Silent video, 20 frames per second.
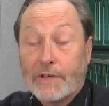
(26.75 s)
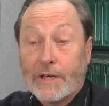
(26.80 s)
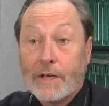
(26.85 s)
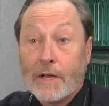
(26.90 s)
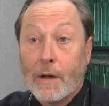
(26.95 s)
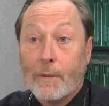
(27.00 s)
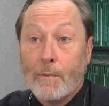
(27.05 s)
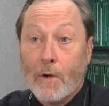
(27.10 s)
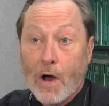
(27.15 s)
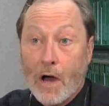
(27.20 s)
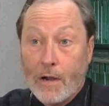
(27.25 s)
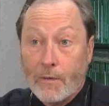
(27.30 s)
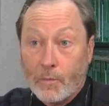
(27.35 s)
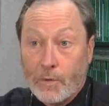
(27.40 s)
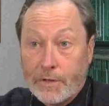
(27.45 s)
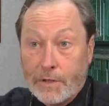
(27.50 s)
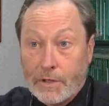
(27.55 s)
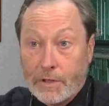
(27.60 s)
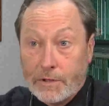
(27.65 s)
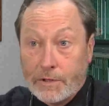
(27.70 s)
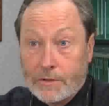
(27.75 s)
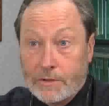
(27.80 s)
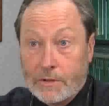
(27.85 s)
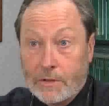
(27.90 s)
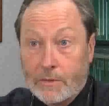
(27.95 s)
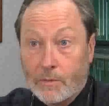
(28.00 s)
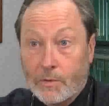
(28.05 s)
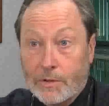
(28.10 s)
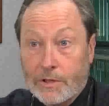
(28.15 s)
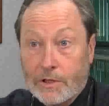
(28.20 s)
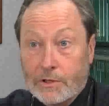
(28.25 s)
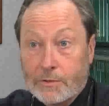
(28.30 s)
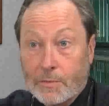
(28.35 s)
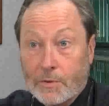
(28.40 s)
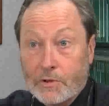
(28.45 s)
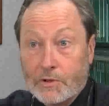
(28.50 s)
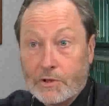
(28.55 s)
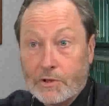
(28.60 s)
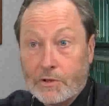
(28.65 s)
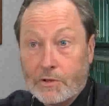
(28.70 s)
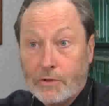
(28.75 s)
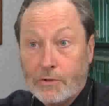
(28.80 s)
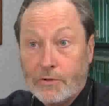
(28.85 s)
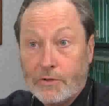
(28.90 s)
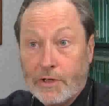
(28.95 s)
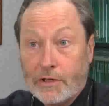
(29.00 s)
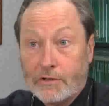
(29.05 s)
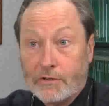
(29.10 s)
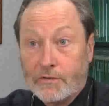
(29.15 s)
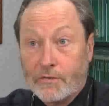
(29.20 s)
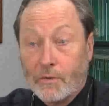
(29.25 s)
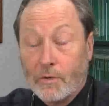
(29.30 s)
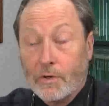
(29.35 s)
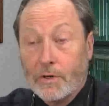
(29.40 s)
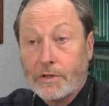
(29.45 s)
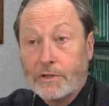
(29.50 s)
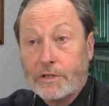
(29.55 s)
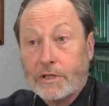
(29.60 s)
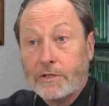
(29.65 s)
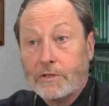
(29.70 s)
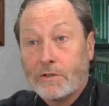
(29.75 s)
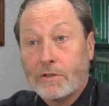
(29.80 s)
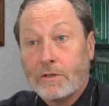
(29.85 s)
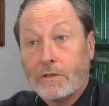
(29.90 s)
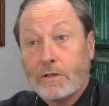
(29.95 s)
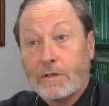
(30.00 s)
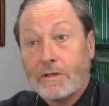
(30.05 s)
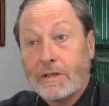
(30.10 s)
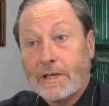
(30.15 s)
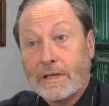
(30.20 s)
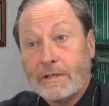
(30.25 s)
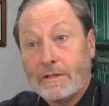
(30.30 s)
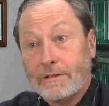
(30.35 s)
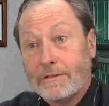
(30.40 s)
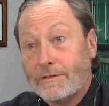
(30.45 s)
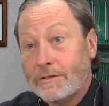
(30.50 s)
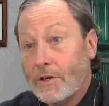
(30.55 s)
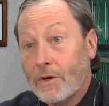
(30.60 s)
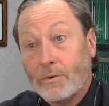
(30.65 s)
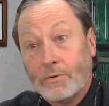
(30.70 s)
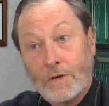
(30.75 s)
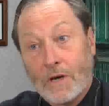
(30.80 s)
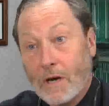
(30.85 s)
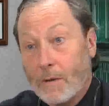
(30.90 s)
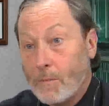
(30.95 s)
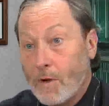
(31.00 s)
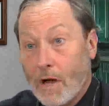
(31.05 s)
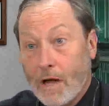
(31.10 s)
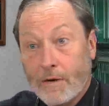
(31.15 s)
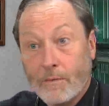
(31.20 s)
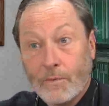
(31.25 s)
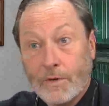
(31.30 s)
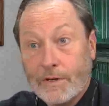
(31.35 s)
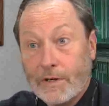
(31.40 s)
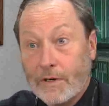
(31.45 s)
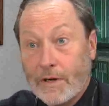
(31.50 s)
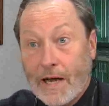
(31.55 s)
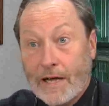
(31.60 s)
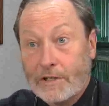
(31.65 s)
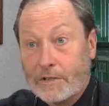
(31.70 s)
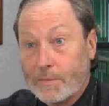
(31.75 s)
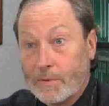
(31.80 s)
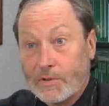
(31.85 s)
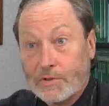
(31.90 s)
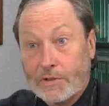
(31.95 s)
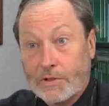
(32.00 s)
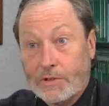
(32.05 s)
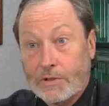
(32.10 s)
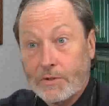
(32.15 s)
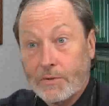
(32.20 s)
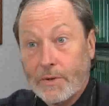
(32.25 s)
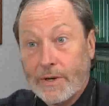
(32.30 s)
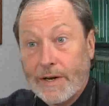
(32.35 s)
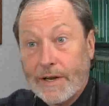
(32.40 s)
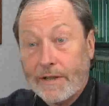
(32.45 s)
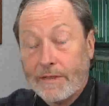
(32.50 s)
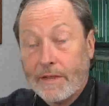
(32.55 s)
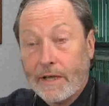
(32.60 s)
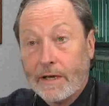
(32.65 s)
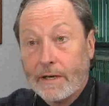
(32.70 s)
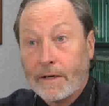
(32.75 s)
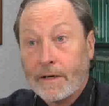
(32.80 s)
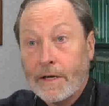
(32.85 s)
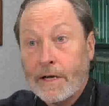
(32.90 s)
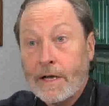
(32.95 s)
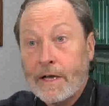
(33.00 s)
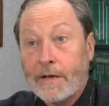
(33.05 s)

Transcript: They come on when they're, when they're supposed to do things for us, and they don't come on when they're not supposed to do anything.